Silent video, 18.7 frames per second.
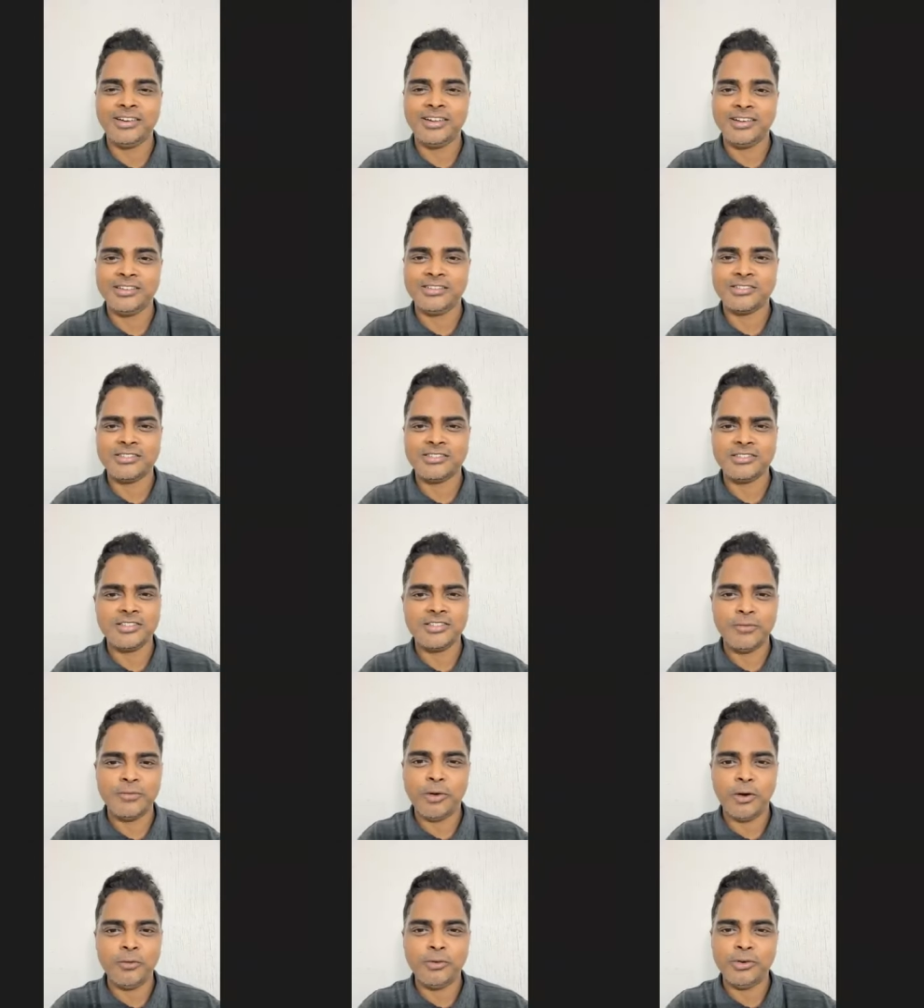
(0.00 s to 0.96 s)
intelligence,
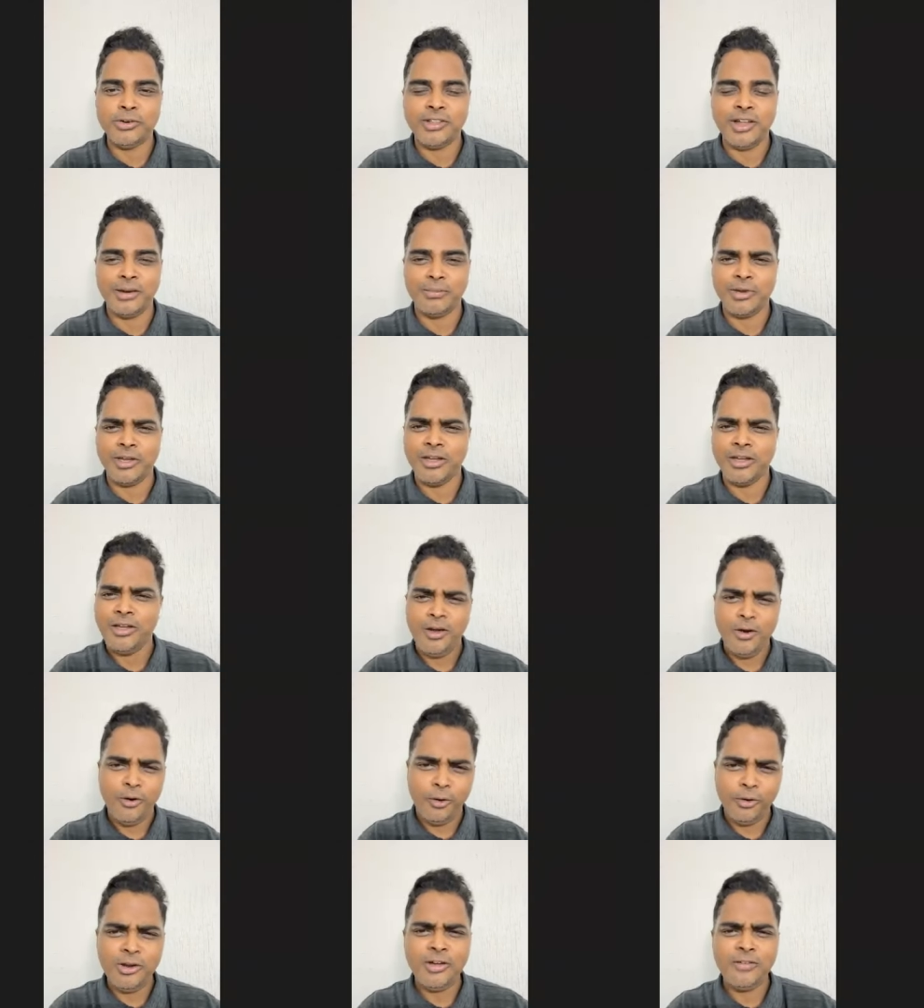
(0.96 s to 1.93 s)
then what would that be?
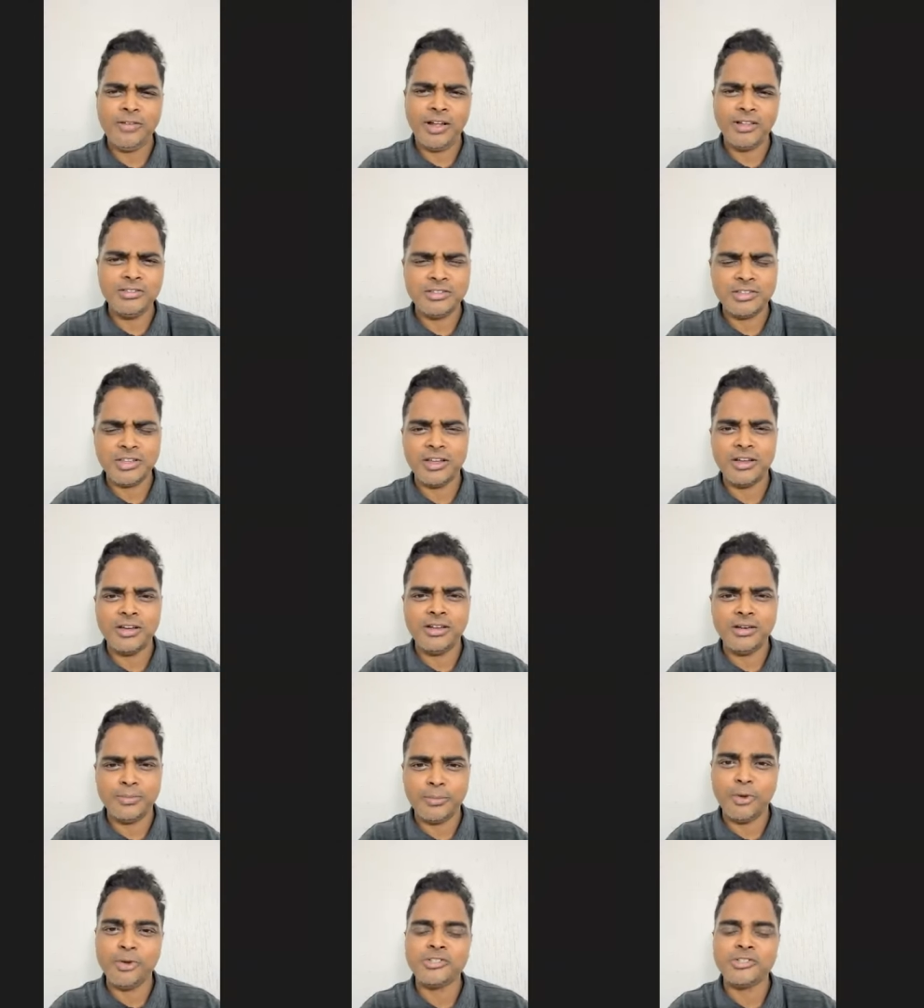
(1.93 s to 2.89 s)
Only one
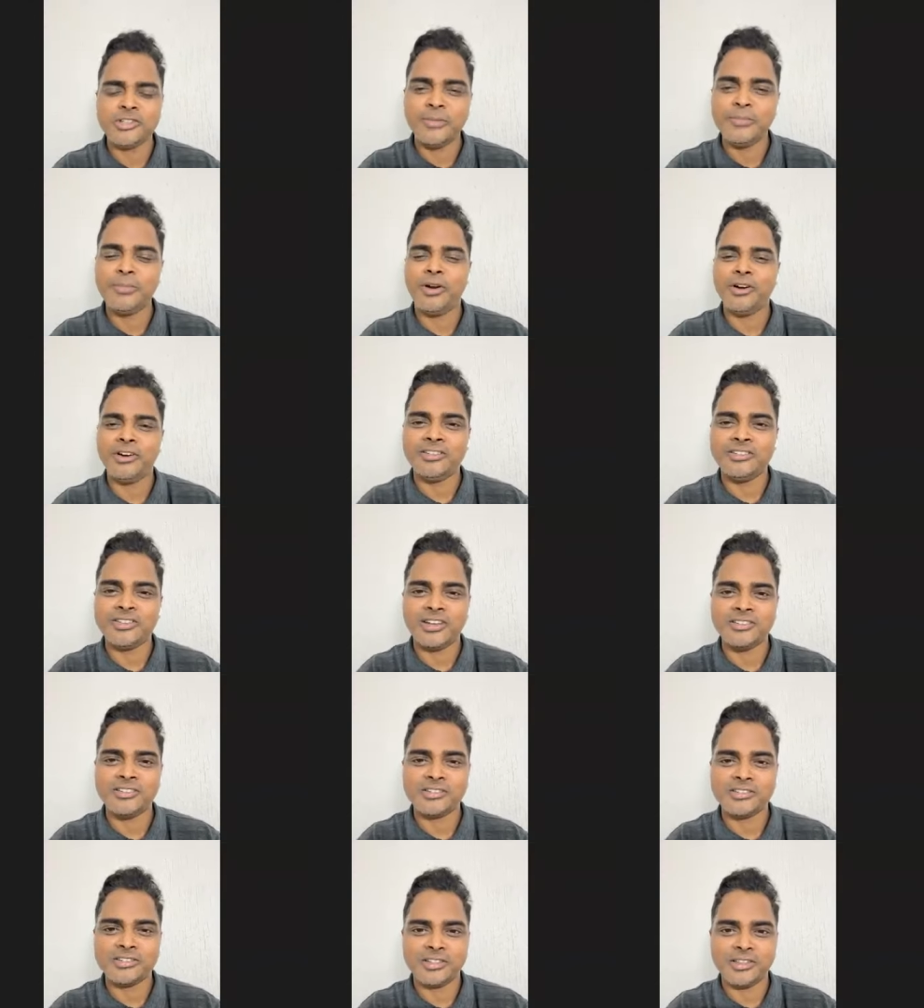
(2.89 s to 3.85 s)
single most important
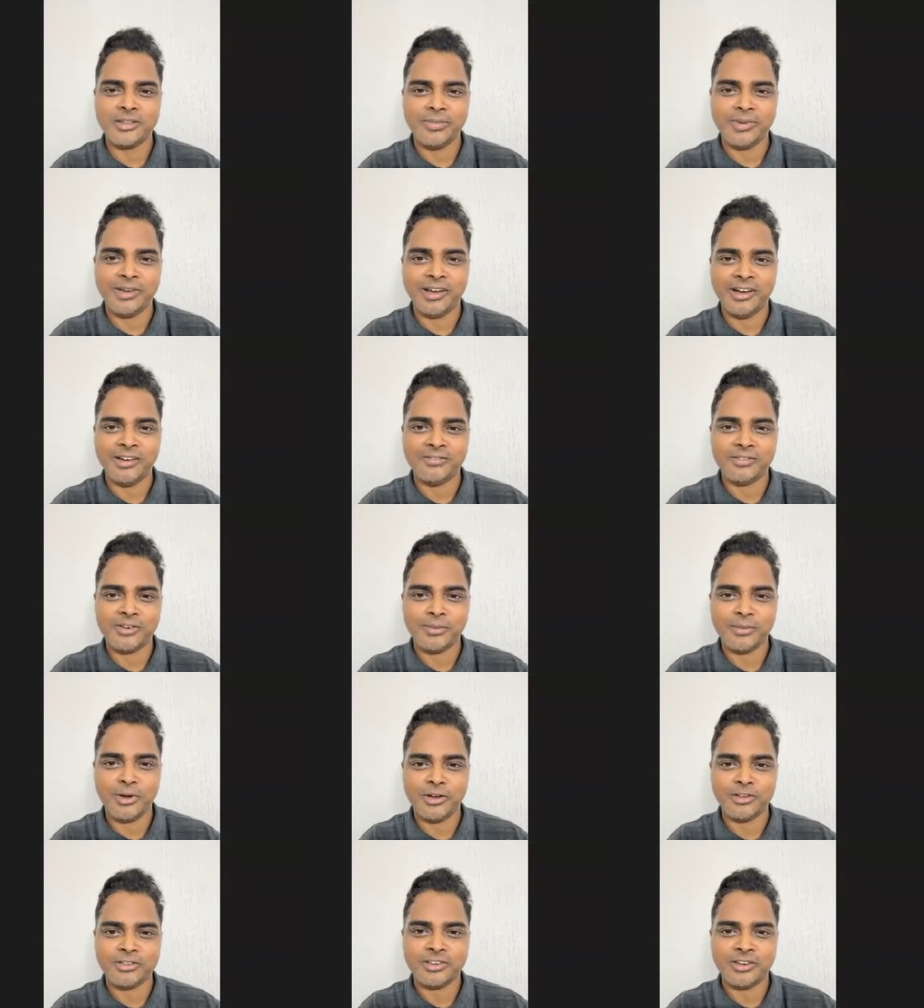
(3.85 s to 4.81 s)
suggestion, Deepika,
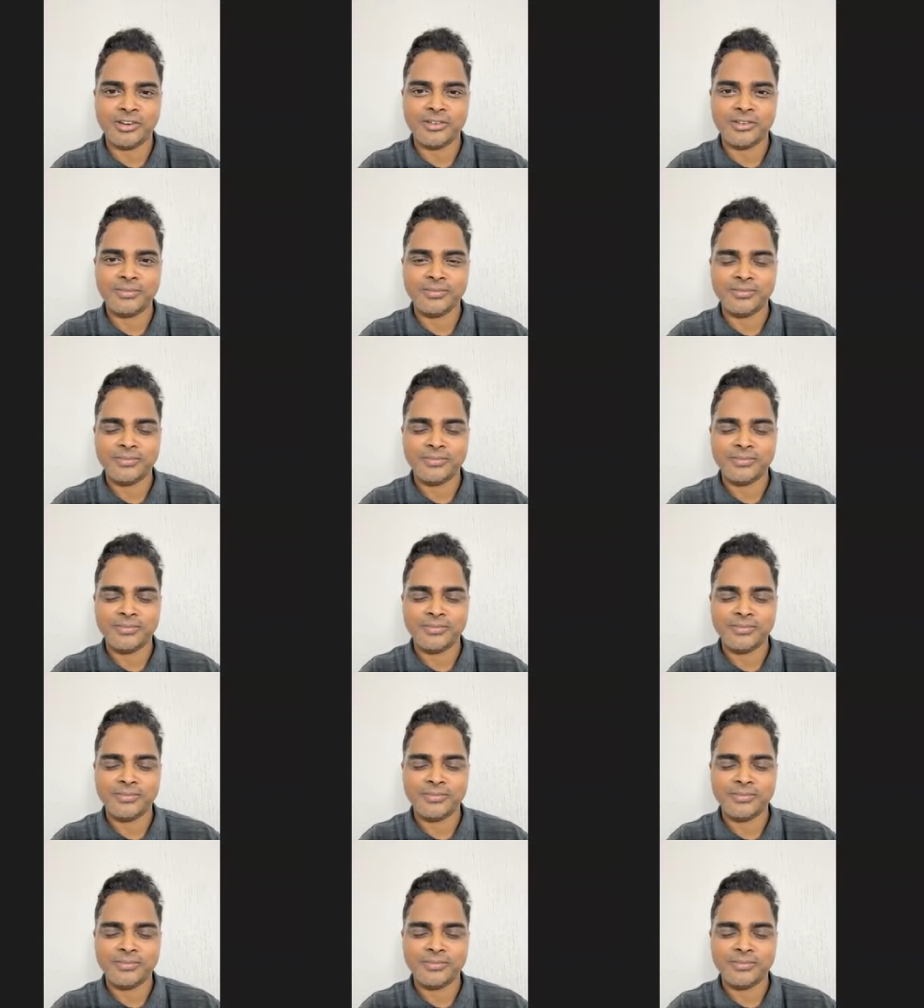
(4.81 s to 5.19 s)
from your side.